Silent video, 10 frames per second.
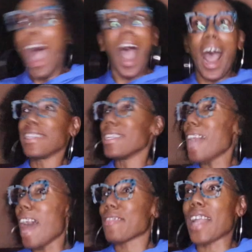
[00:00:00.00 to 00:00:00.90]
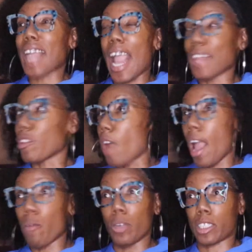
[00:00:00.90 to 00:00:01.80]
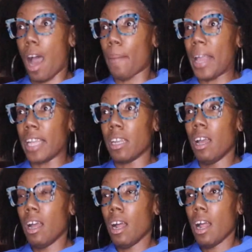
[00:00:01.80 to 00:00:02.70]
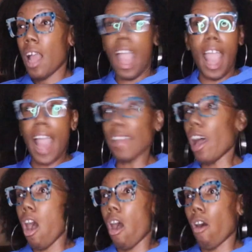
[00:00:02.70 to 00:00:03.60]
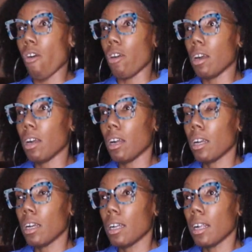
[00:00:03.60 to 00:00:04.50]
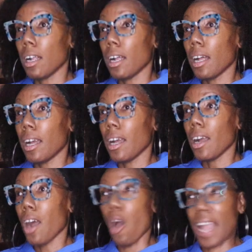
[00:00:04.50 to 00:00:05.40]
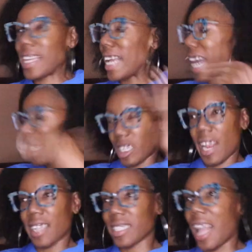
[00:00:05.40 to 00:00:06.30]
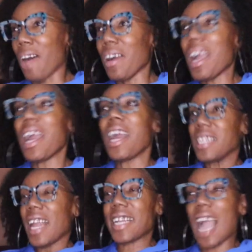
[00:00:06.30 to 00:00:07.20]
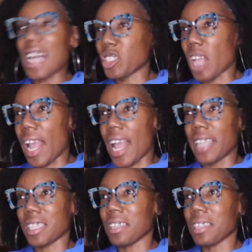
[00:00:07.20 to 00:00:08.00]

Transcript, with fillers: I did not think Aethelred was coming at all. Okay, they got a chance now. They got a chance.